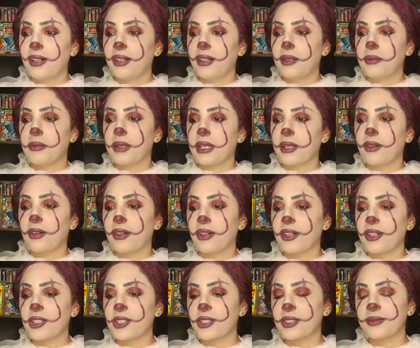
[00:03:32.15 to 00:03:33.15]
Oh my
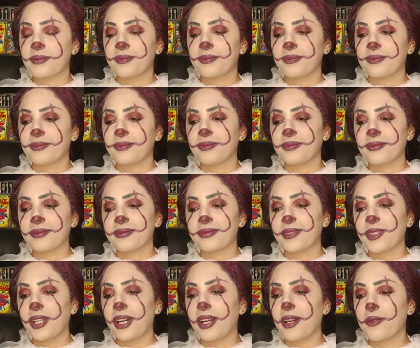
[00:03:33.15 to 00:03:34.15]
god.
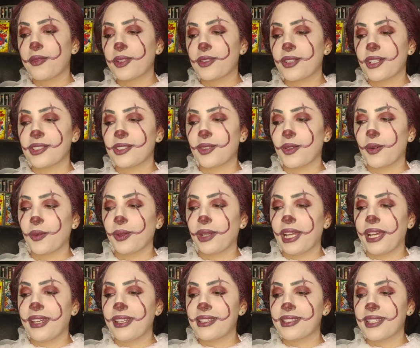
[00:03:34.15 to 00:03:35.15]
You can't even trust old
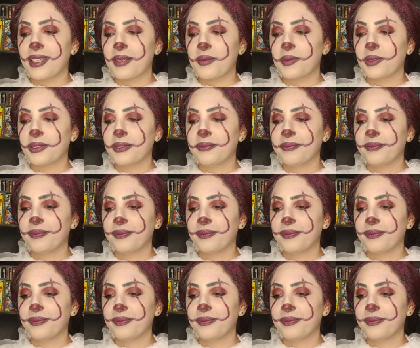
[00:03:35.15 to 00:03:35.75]
ladies anymore.